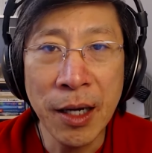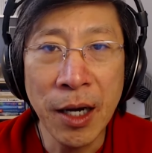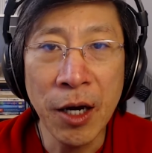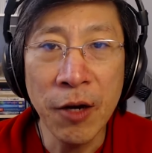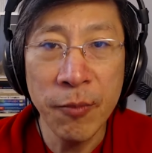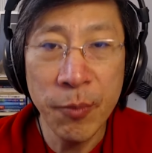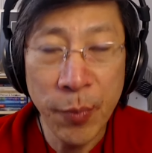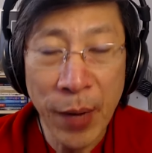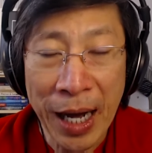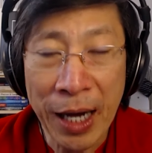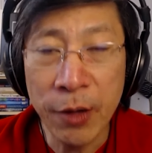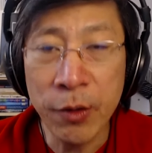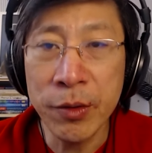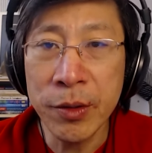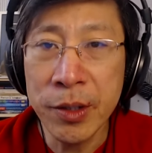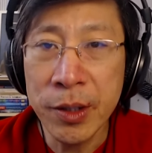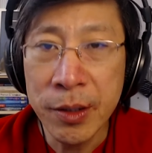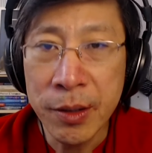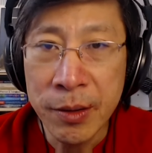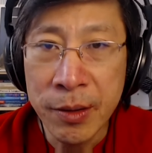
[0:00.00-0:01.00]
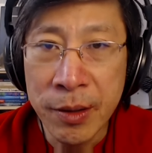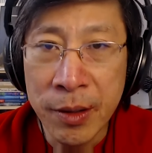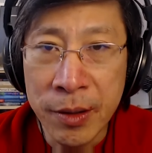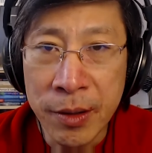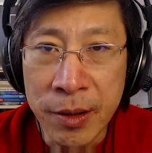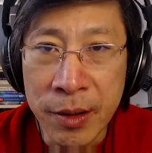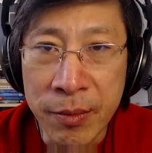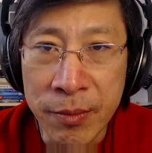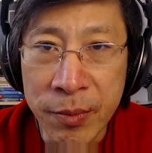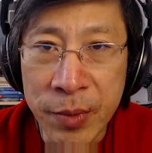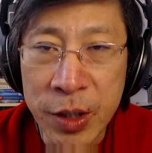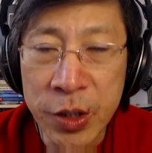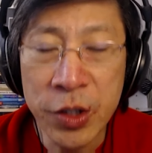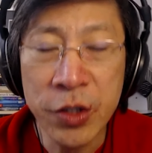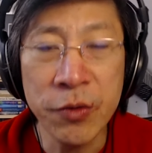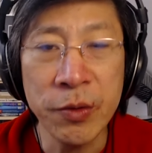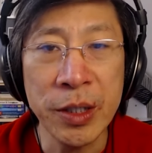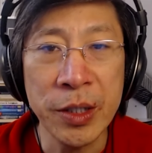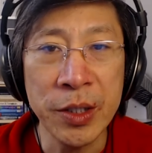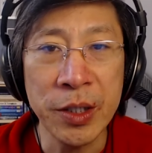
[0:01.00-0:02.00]
about the
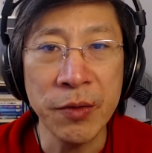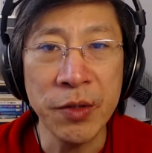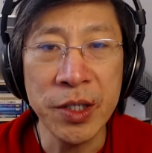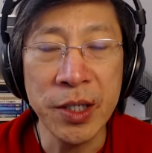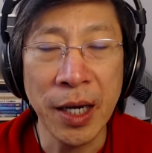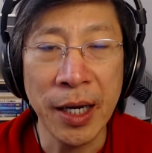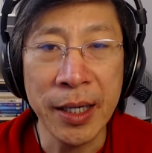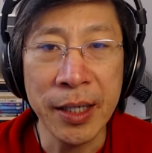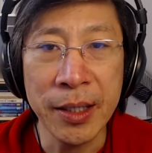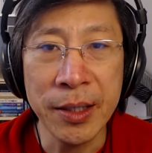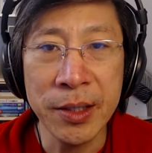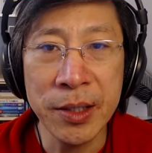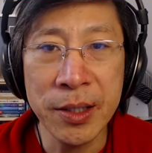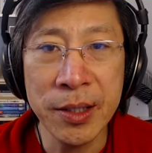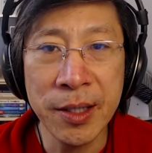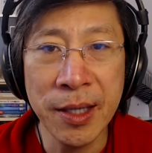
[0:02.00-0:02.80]
mysteries of science